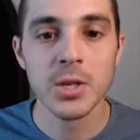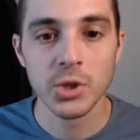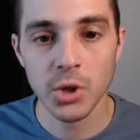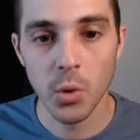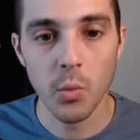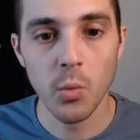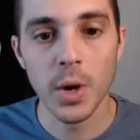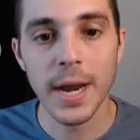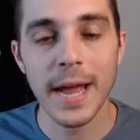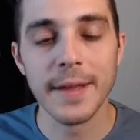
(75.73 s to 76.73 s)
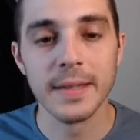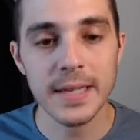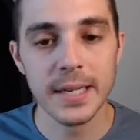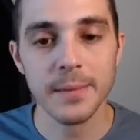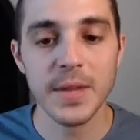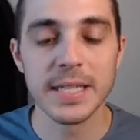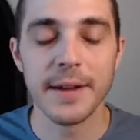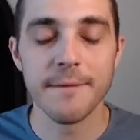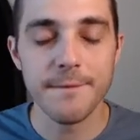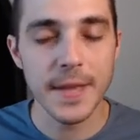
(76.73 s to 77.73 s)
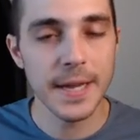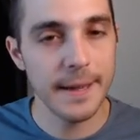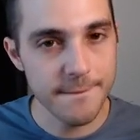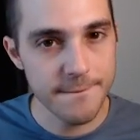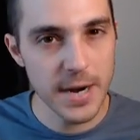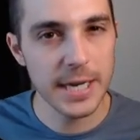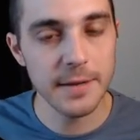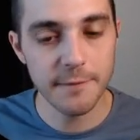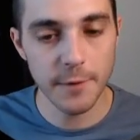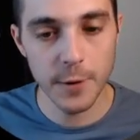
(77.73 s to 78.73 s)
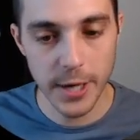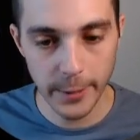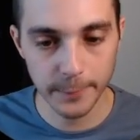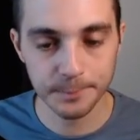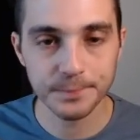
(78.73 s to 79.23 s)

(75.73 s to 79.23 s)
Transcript: So what I did is I think I finally figured it out.